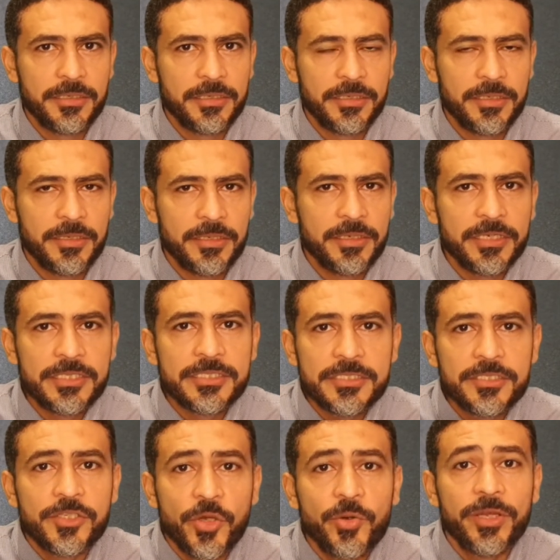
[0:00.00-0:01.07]
there is
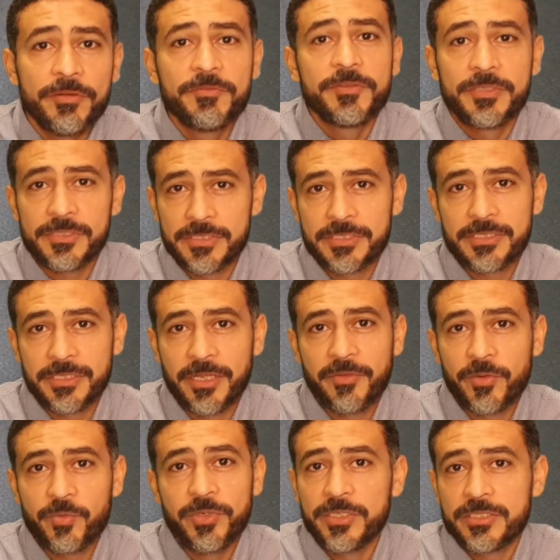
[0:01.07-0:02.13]
no evidence, in other
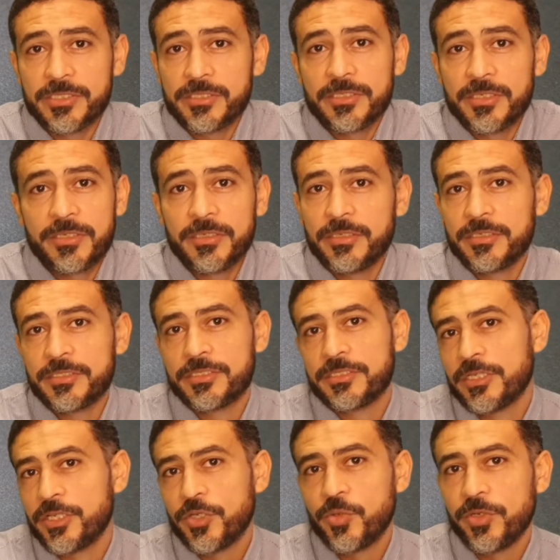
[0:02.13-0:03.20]
words, there is
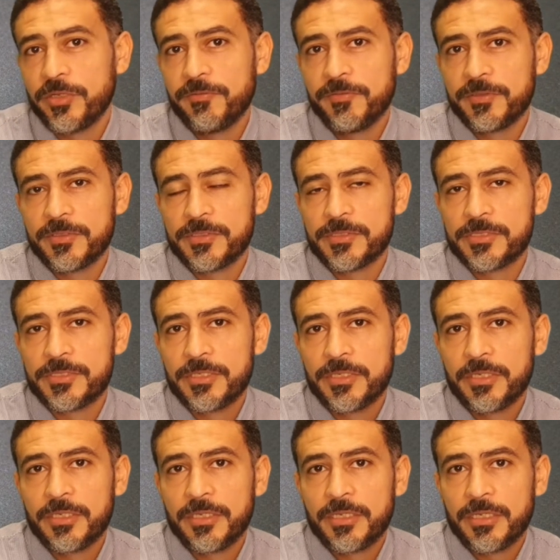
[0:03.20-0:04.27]
no evidence
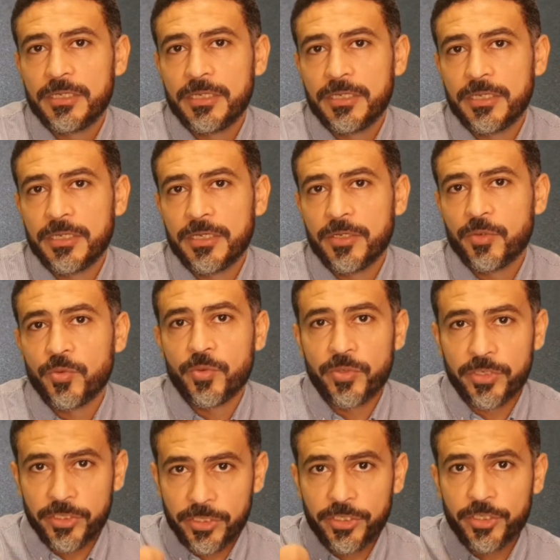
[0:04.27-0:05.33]

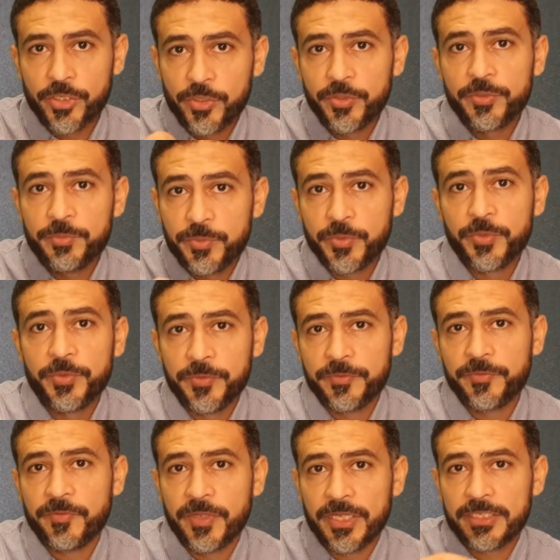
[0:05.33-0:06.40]
or a good proof
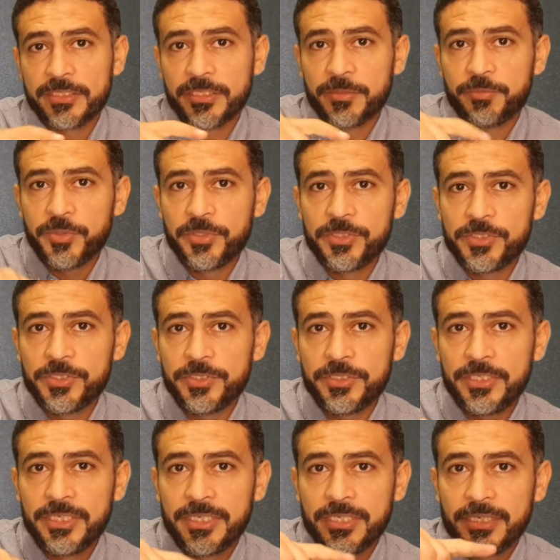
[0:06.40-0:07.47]
that a person
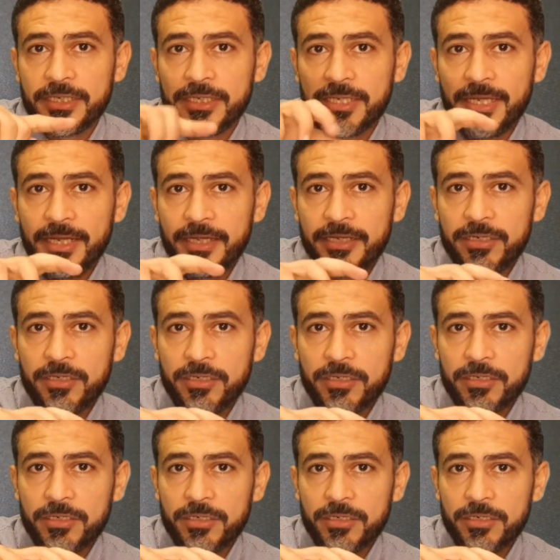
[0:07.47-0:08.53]
can
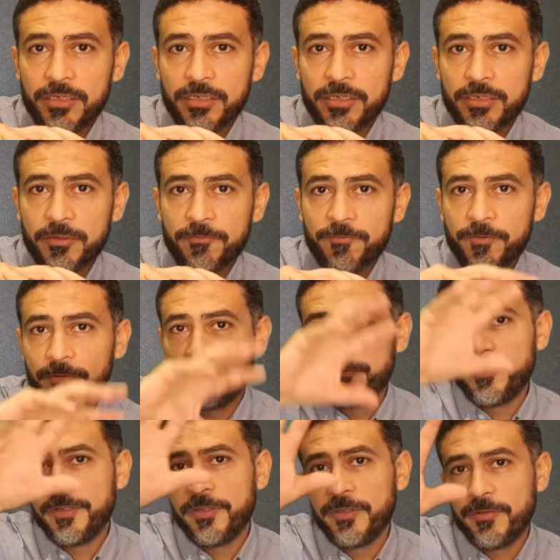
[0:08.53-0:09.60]

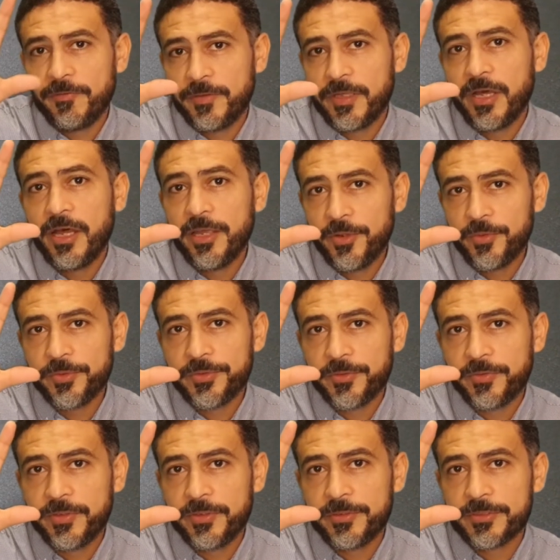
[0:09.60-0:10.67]
fulfill the high order
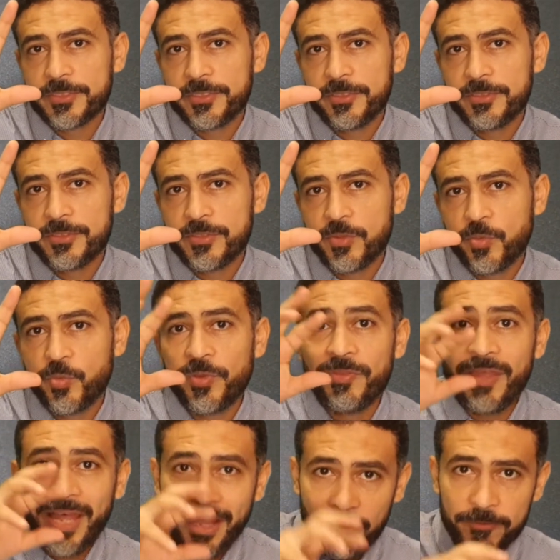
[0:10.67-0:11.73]
thinking skills
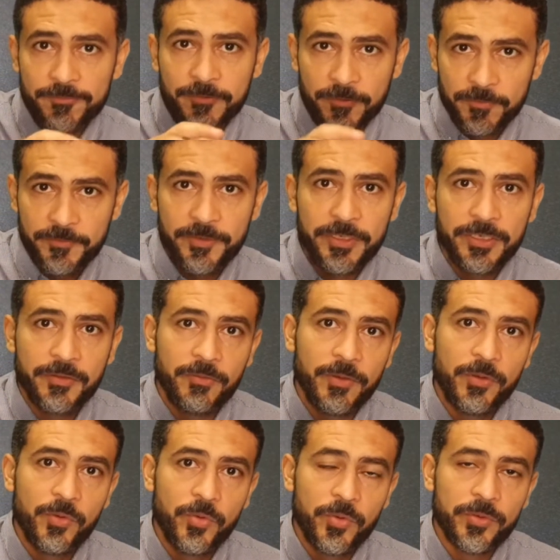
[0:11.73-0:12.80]
without fulfilling the
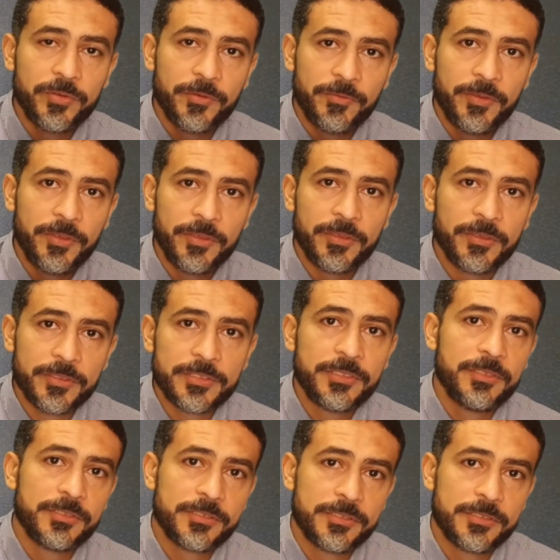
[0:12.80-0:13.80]
low order thinking skills.